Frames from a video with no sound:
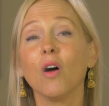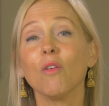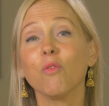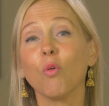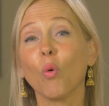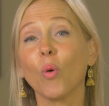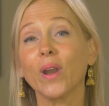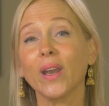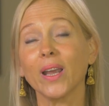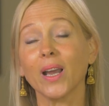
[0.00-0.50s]

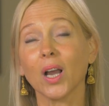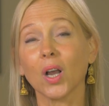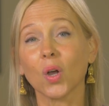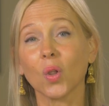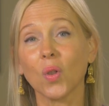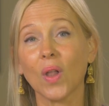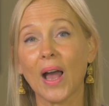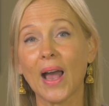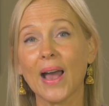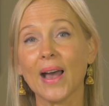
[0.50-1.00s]
avoiding a
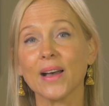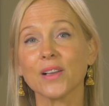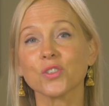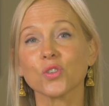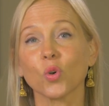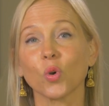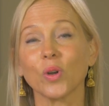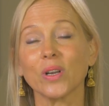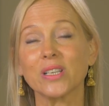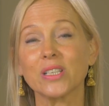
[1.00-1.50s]

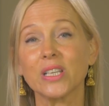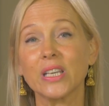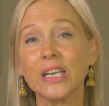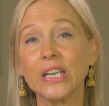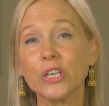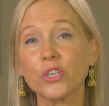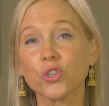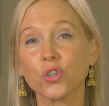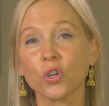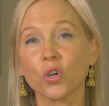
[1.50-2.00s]
class or a
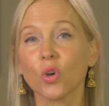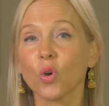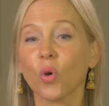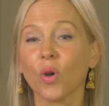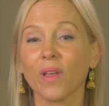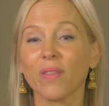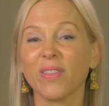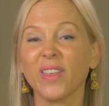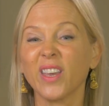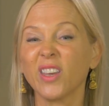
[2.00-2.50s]
teacher
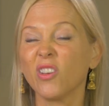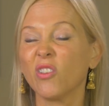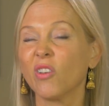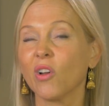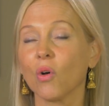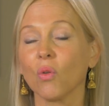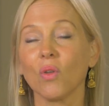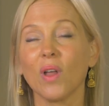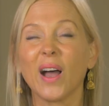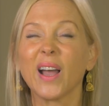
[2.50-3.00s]
or a thing you
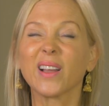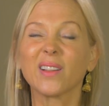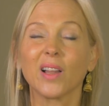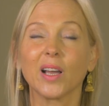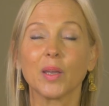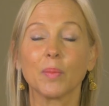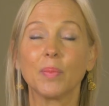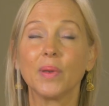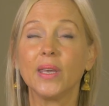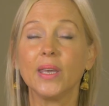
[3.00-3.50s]
don't
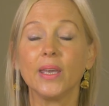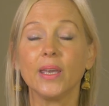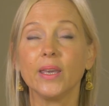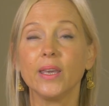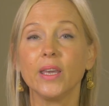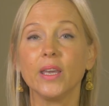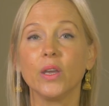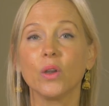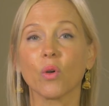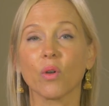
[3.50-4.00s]
like
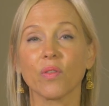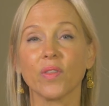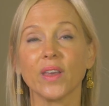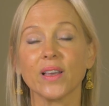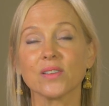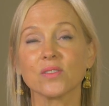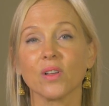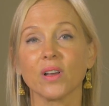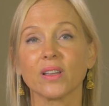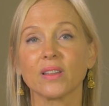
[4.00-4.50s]
PE or
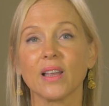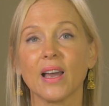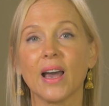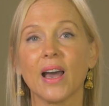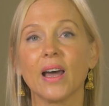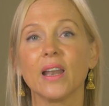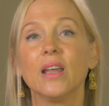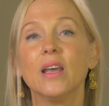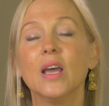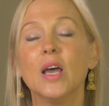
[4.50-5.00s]
things like
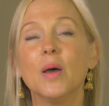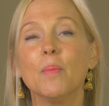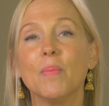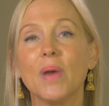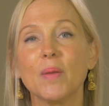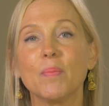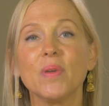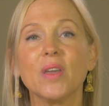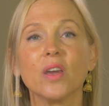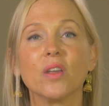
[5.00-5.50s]
that,
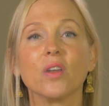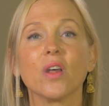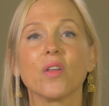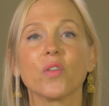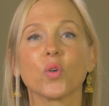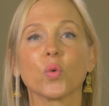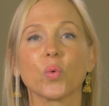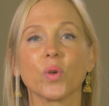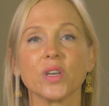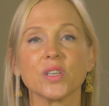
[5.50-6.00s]
may be
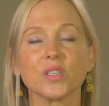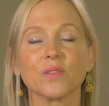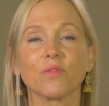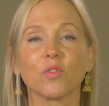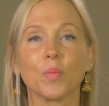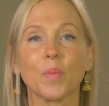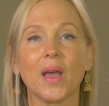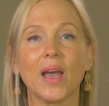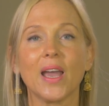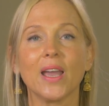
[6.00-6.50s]
another reason
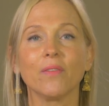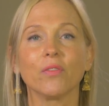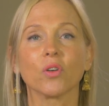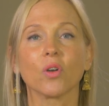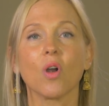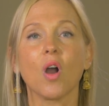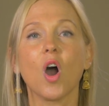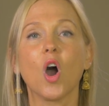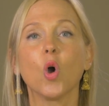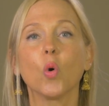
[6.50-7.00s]
for
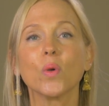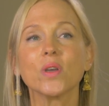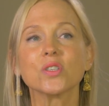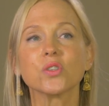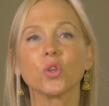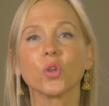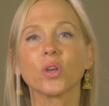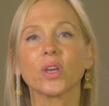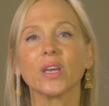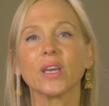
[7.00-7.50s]
behavior.
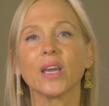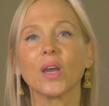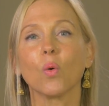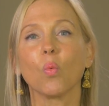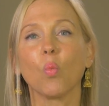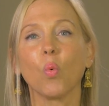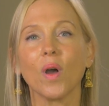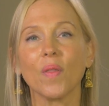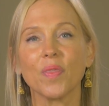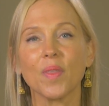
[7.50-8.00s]
Always looking
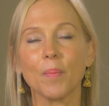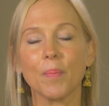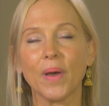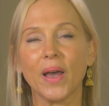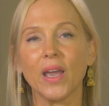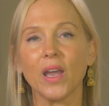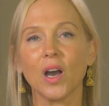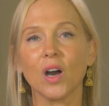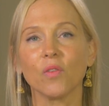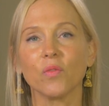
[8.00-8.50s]
at what the
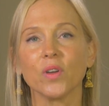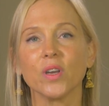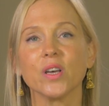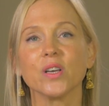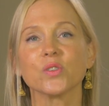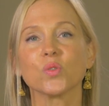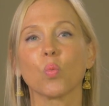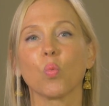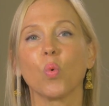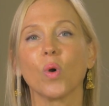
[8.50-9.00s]
payoff
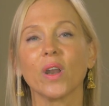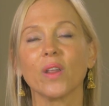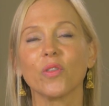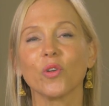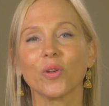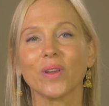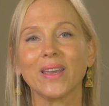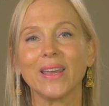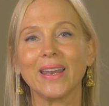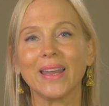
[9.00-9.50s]
is, what are
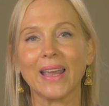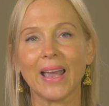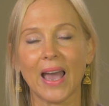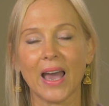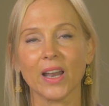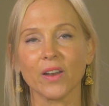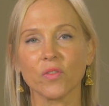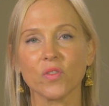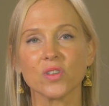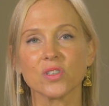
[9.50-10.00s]
they getting
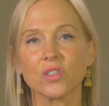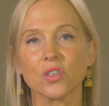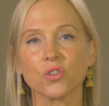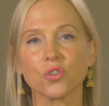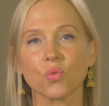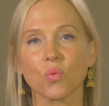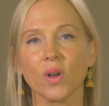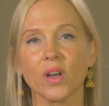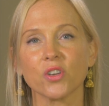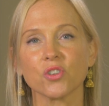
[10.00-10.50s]
out of the
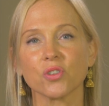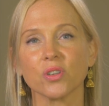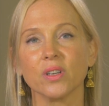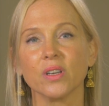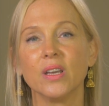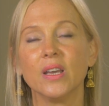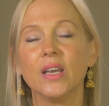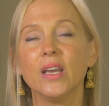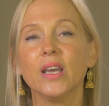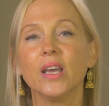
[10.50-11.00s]

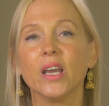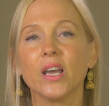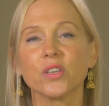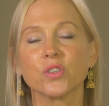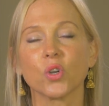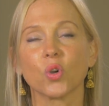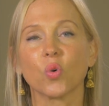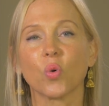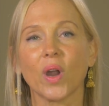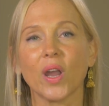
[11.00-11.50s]
situation,
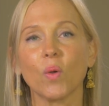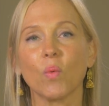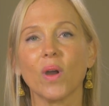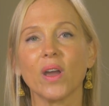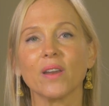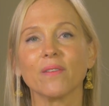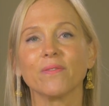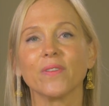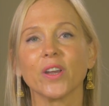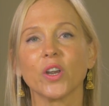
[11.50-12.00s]
is a great
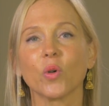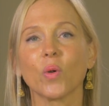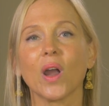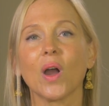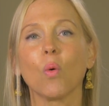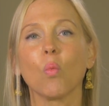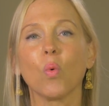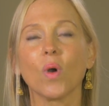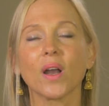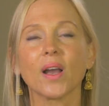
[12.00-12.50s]
way to figure
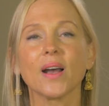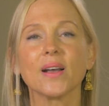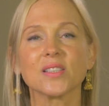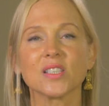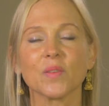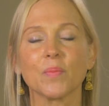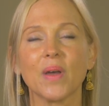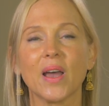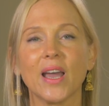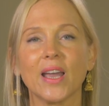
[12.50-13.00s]
out what
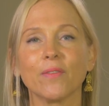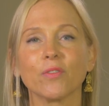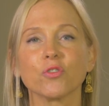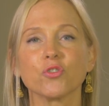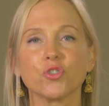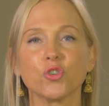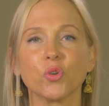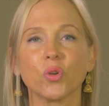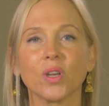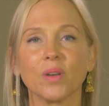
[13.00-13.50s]
kinds of
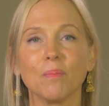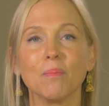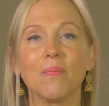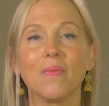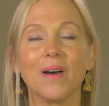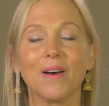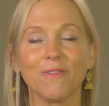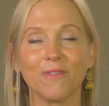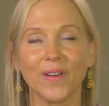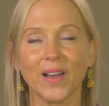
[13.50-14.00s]
behaviors you
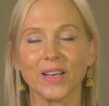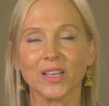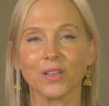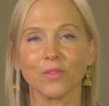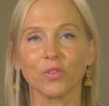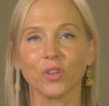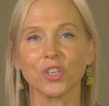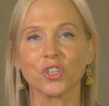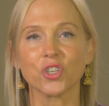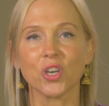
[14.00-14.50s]
can
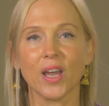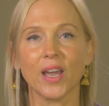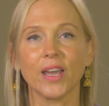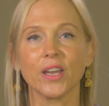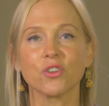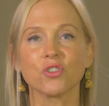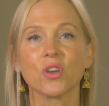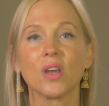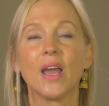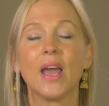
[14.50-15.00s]
effectively
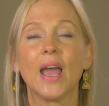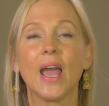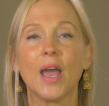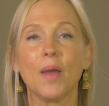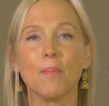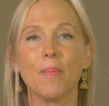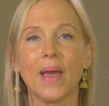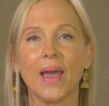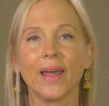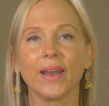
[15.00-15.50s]
change
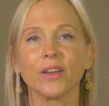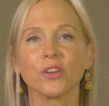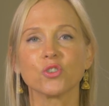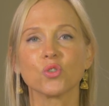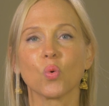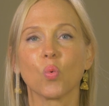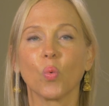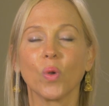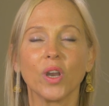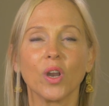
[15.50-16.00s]
and
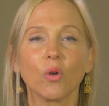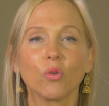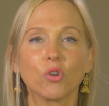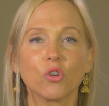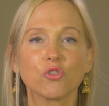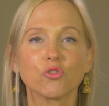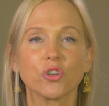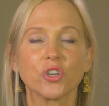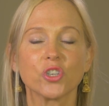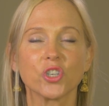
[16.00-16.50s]
manage. We
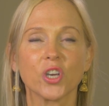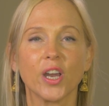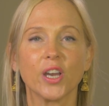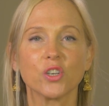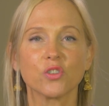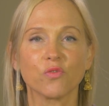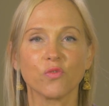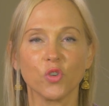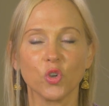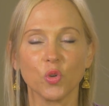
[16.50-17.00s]
don't usually
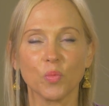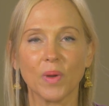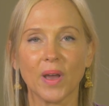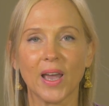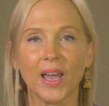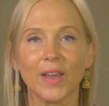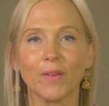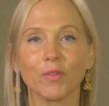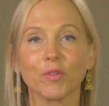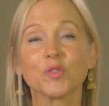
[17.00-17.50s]
change food
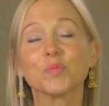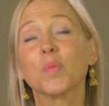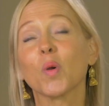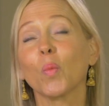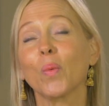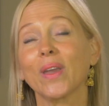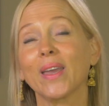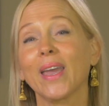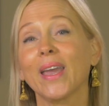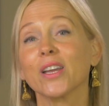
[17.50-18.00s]
behaviors,
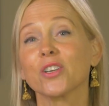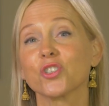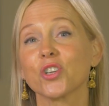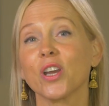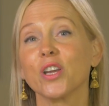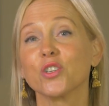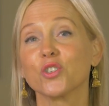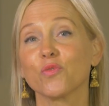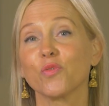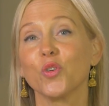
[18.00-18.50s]
but we can
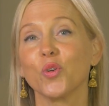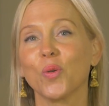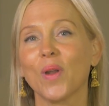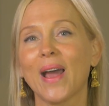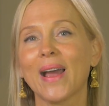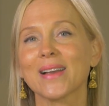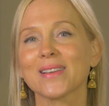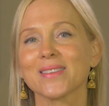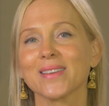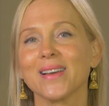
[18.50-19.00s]
change food
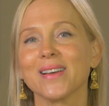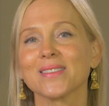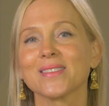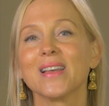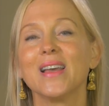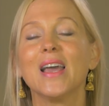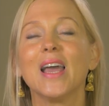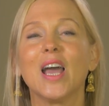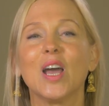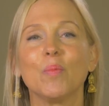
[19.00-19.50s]

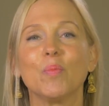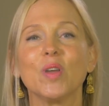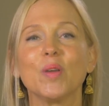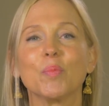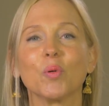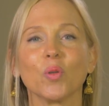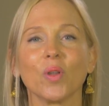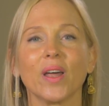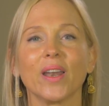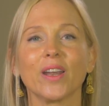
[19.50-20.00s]
access and
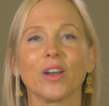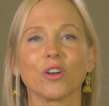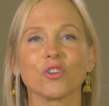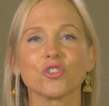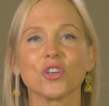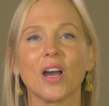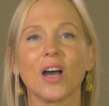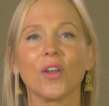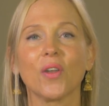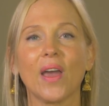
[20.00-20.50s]
people letting
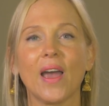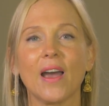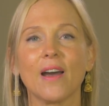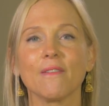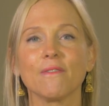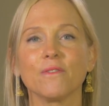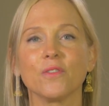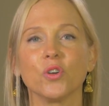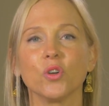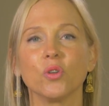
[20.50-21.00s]
our child
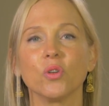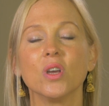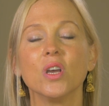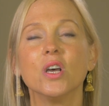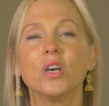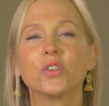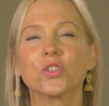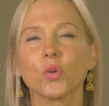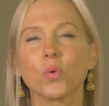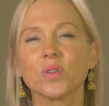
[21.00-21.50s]
have food.
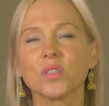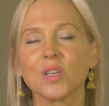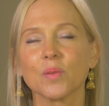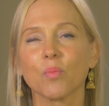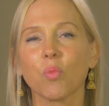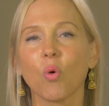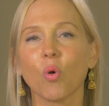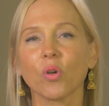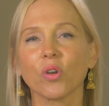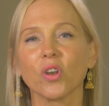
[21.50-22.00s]
So it's
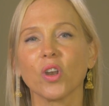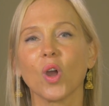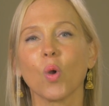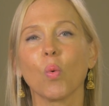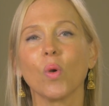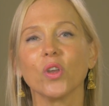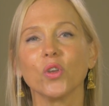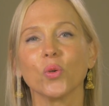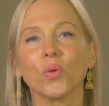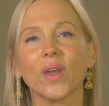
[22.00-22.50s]
important to
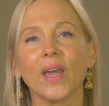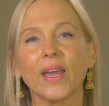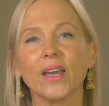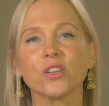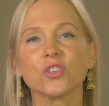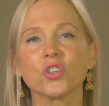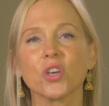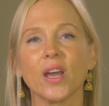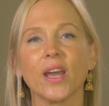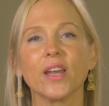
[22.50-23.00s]
know what you
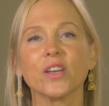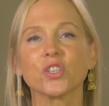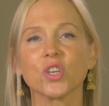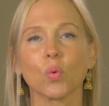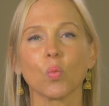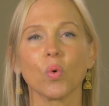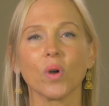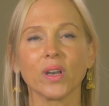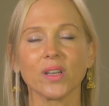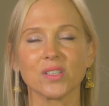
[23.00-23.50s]
can change
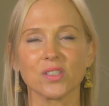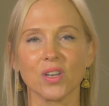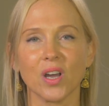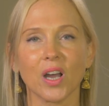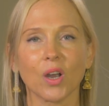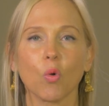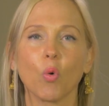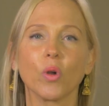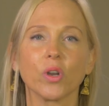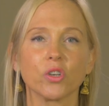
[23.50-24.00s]
and what is not